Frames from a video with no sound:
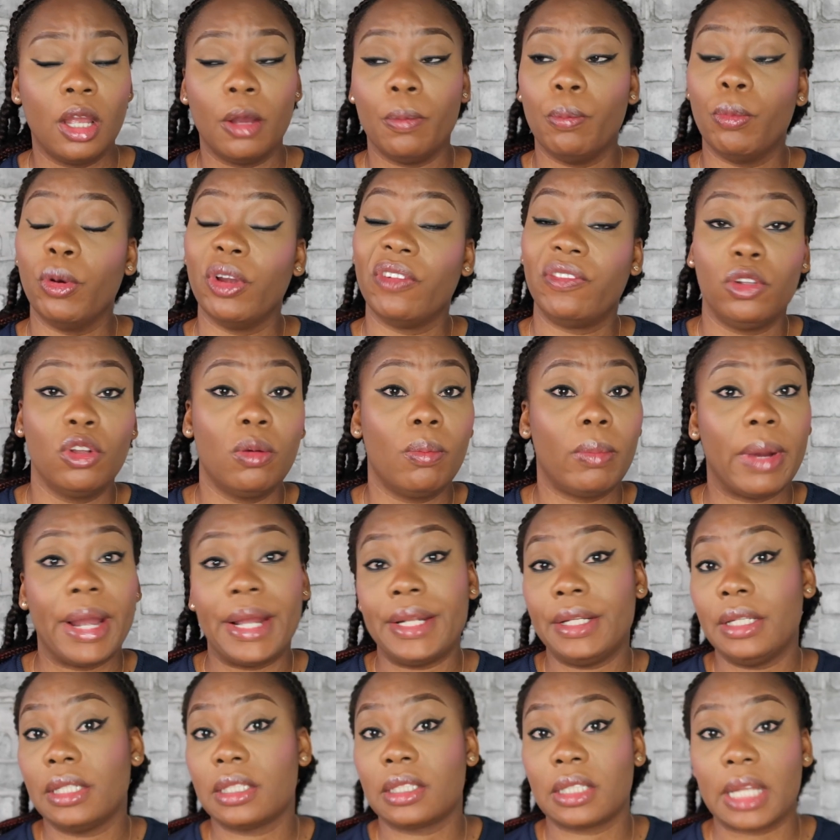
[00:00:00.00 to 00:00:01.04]
But if you don't
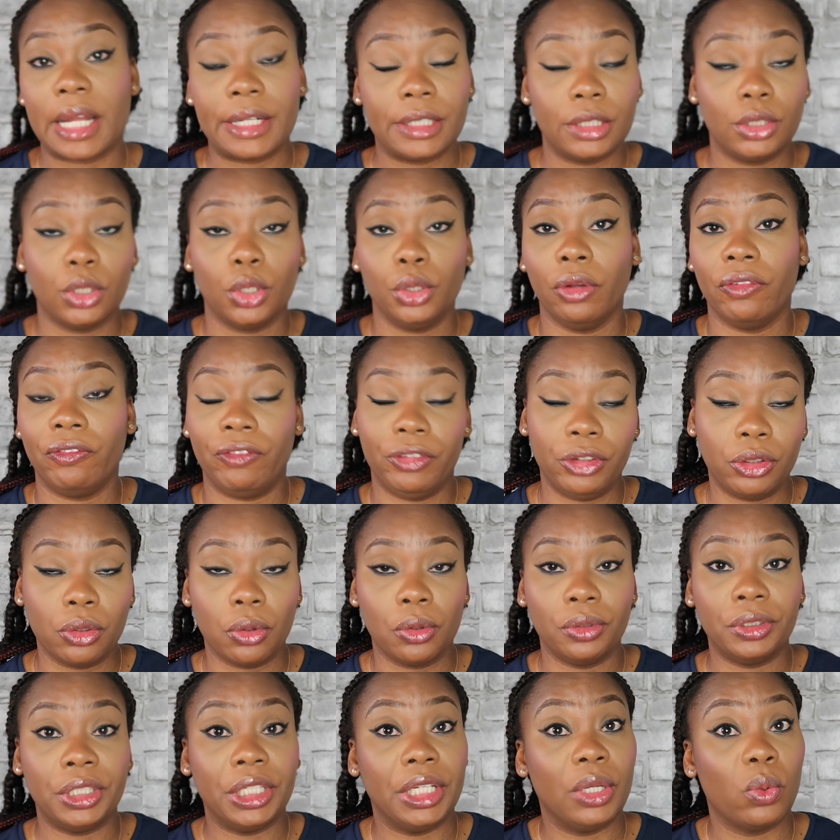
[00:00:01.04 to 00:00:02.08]
mind standing on your feet
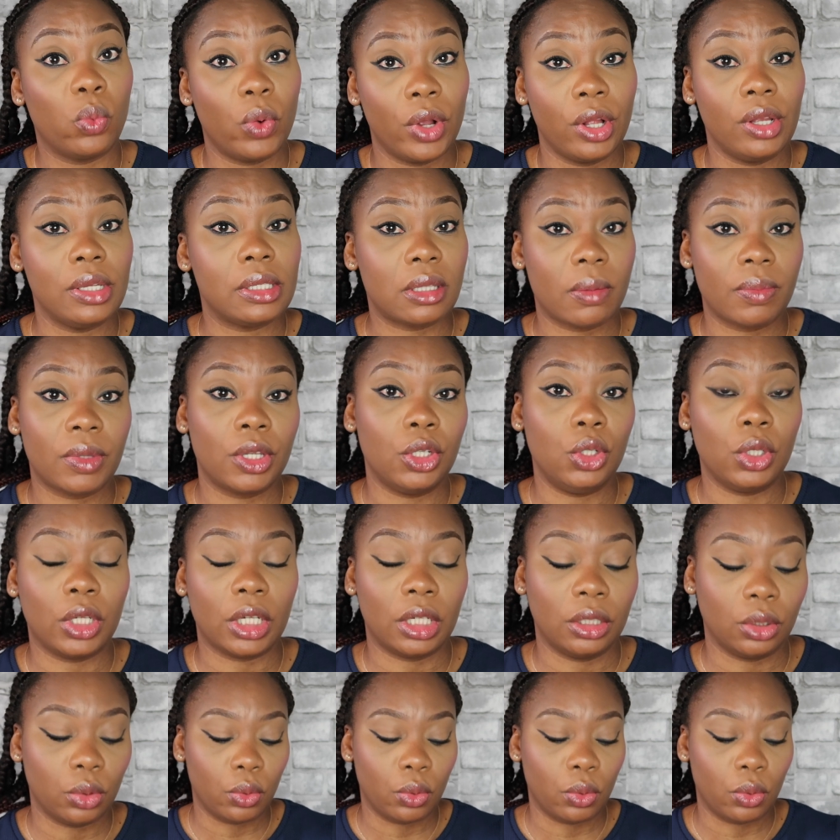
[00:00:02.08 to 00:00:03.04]
all day, well, it's something you can